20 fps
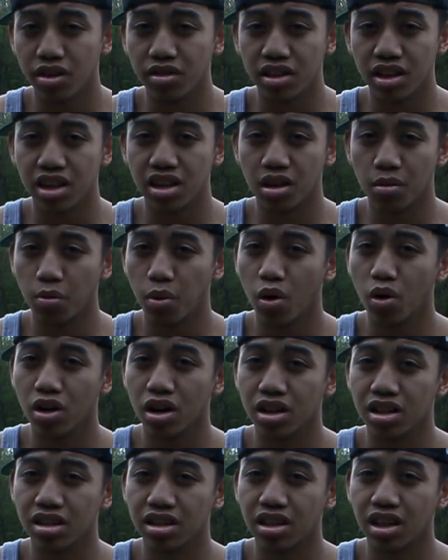of the
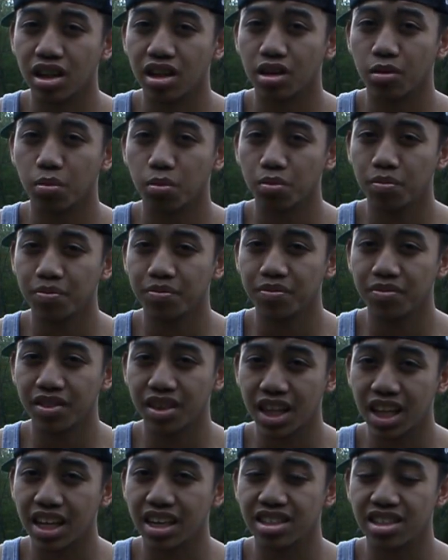important
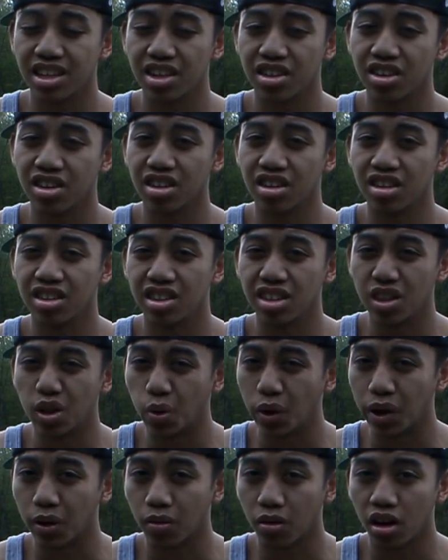things that you're
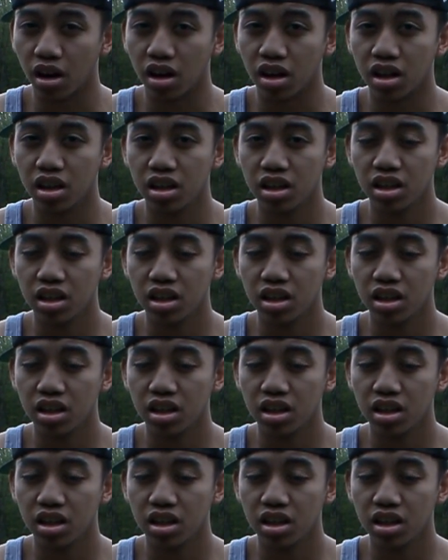doing wrong.